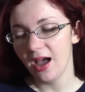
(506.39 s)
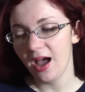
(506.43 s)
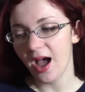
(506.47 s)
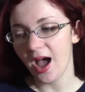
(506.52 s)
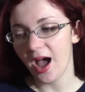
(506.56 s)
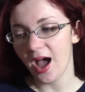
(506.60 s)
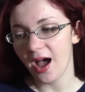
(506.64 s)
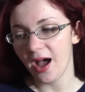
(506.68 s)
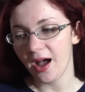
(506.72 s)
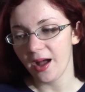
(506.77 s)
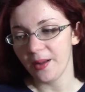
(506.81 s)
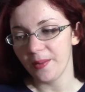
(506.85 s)

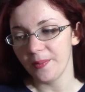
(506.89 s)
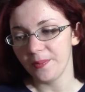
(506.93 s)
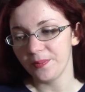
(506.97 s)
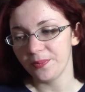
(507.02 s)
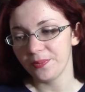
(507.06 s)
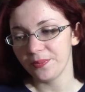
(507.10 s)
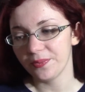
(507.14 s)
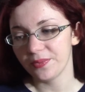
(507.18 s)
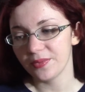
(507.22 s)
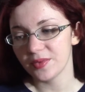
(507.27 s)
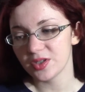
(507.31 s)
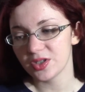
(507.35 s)

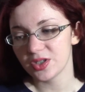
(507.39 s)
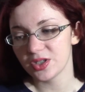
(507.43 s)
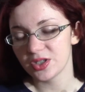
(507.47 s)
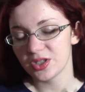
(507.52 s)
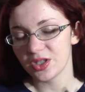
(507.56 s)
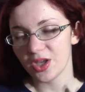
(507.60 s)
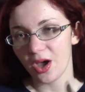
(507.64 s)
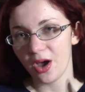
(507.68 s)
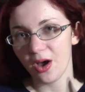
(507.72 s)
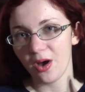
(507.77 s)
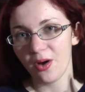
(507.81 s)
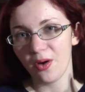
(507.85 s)
Um,
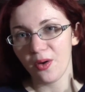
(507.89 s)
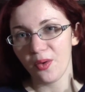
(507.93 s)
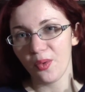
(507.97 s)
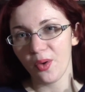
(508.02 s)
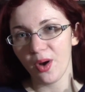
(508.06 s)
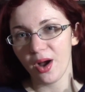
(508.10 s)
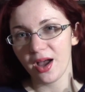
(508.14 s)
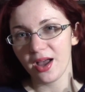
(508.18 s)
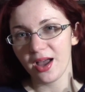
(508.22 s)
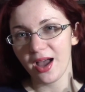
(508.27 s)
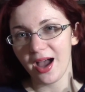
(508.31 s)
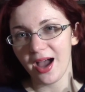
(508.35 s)

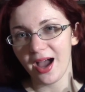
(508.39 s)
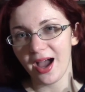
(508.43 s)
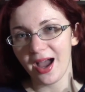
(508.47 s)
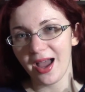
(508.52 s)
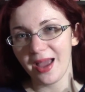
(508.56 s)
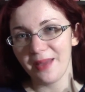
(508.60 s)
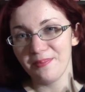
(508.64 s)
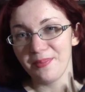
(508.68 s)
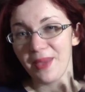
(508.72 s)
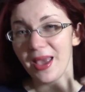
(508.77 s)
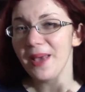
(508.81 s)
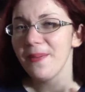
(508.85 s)
so uh,
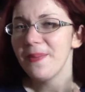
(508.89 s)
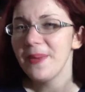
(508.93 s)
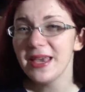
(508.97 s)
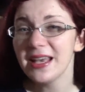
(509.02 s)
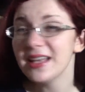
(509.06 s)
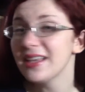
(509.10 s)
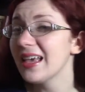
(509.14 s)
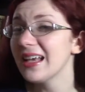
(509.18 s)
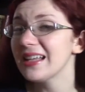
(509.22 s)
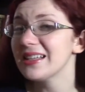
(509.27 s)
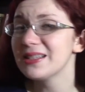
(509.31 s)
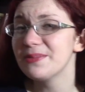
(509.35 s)
maybe
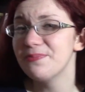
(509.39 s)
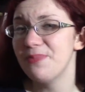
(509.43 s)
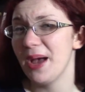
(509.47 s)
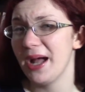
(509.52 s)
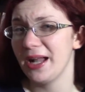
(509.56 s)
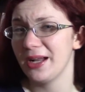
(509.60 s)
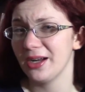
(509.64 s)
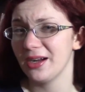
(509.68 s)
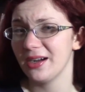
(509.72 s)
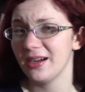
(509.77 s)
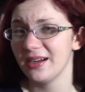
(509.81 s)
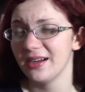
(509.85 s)
it gets
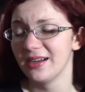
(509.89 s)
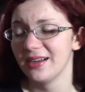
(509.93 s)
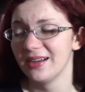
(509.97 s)
better.